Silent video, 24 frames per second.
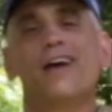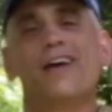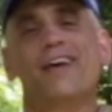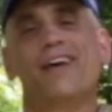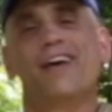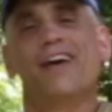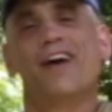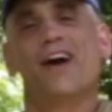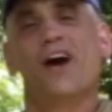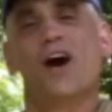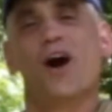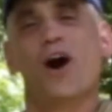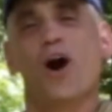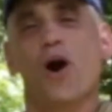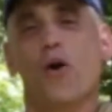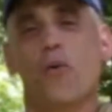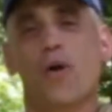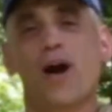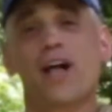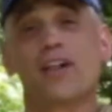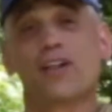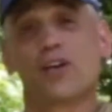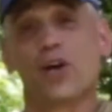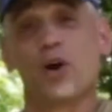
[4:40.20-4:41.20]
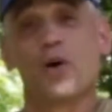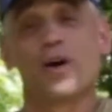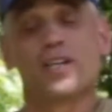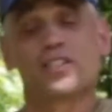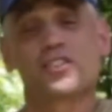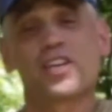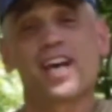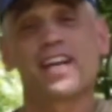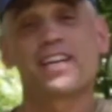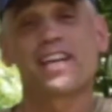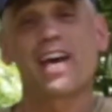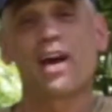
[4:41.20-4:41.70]
A while ago, I
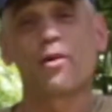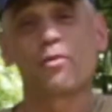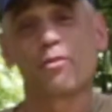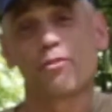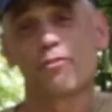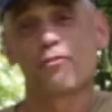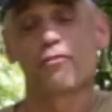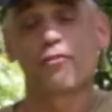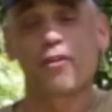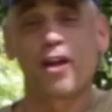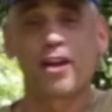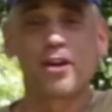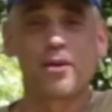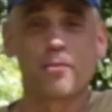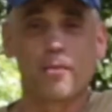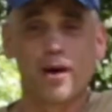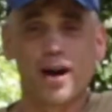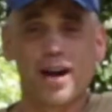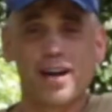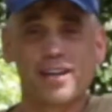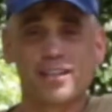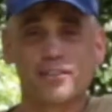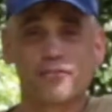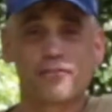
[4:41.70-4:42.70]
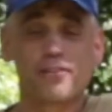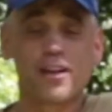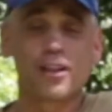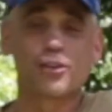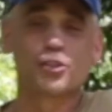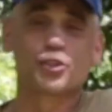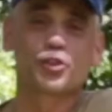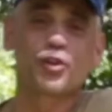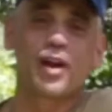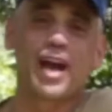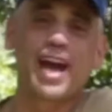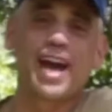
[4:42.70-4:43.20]
sat down with a friend of mine and
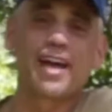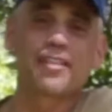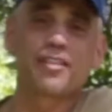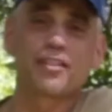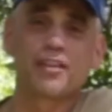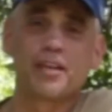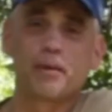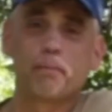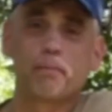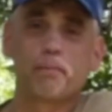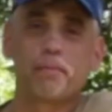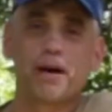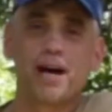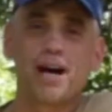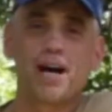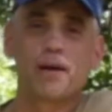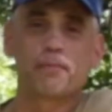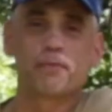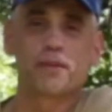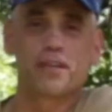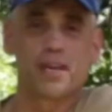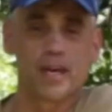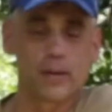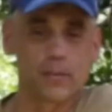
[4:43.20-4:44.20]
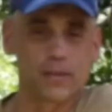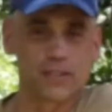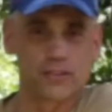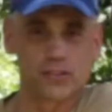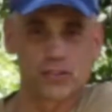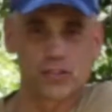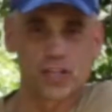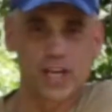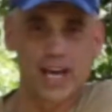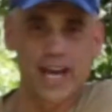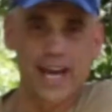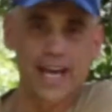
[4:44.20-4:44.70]
fellow triathlete, Bob
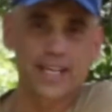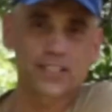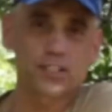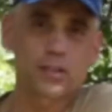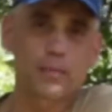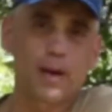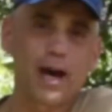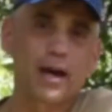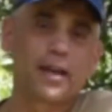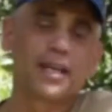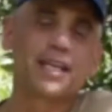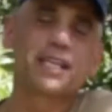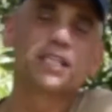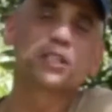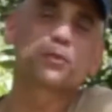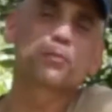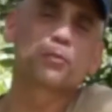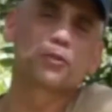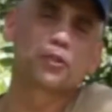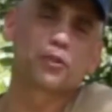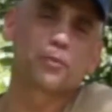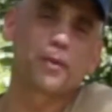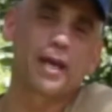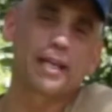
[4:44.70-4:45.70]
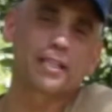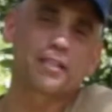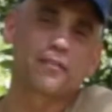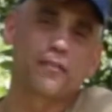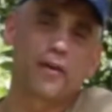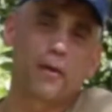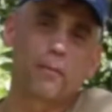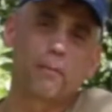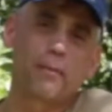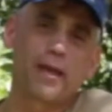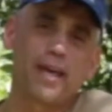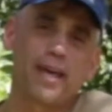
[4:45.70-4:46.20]
Gibbons. I asked about his perspective
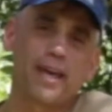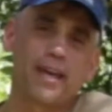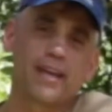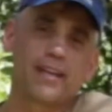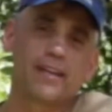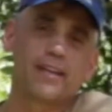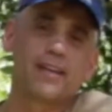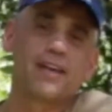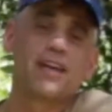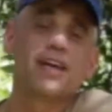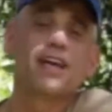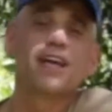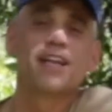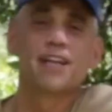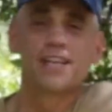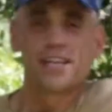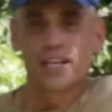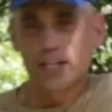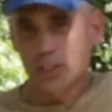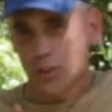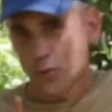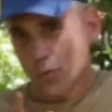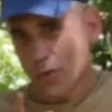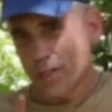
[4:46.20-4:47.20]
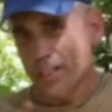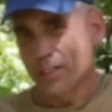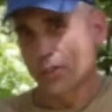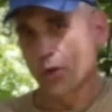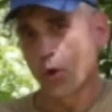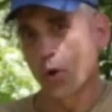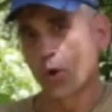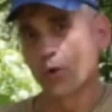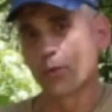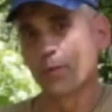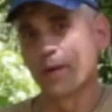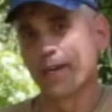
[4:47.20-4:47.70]
on pain. Here's what he
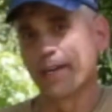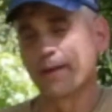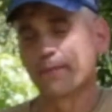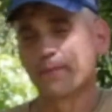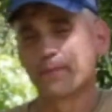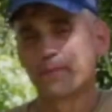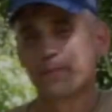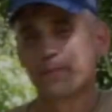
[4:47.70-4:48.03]
told me.